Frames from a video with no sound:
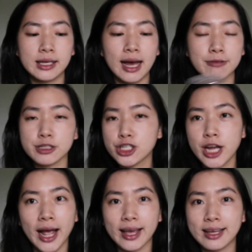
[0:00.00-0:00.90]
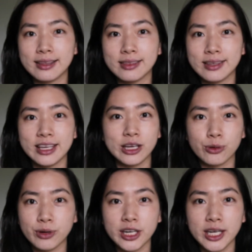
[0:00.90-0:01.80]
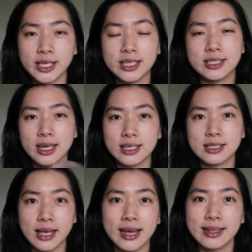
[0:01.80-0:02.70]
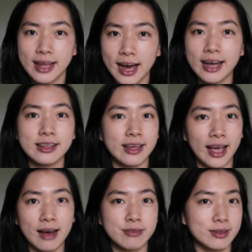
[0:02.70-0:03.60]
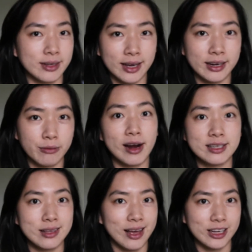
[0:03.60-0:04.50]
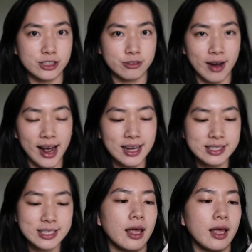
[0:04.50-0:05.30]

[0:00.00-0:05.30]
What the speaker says: after checking the ingredient, it does say that they have some kind of rice extract,